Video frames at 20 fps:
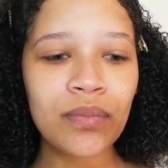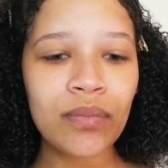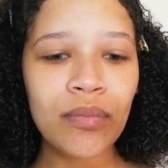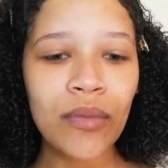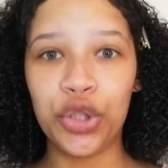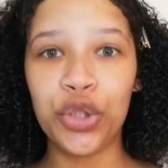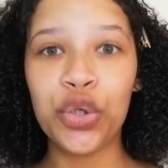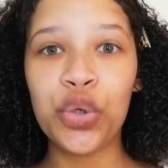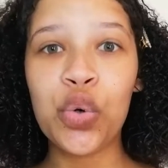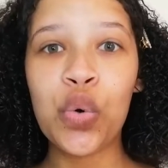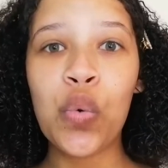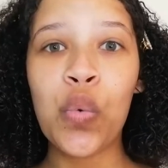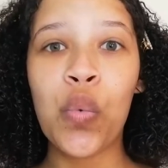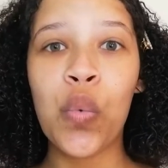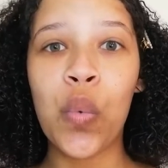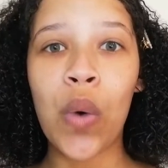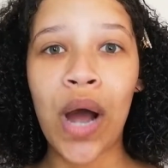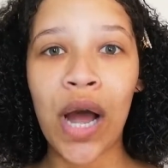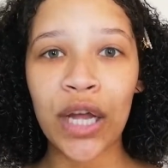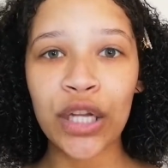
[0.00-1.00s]
You
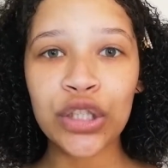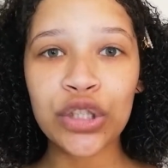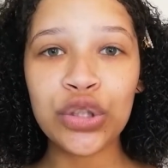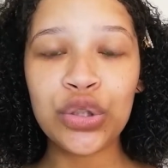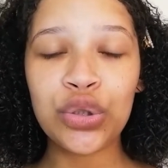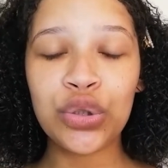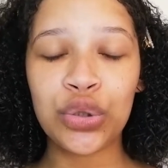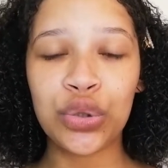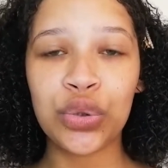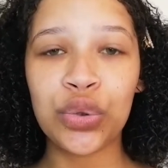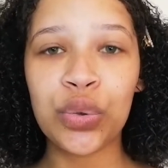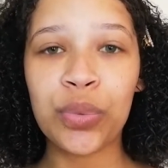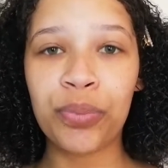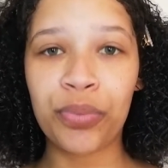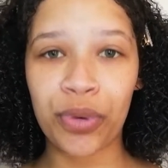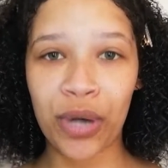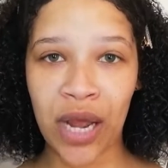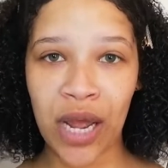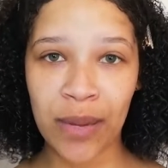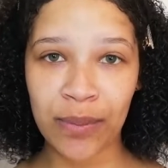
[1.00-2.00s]
want to
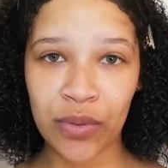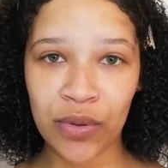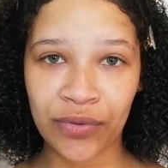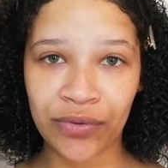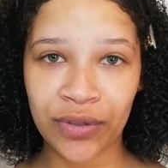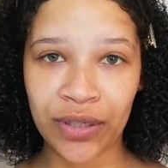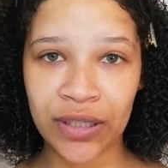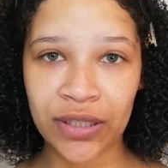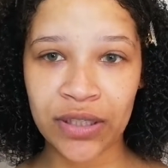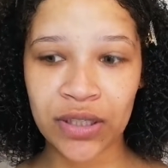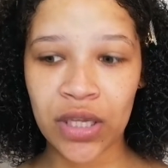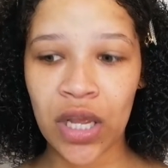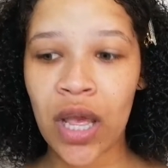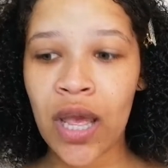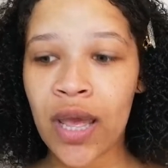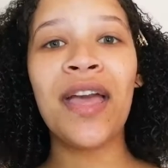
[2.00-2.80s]
prime your face,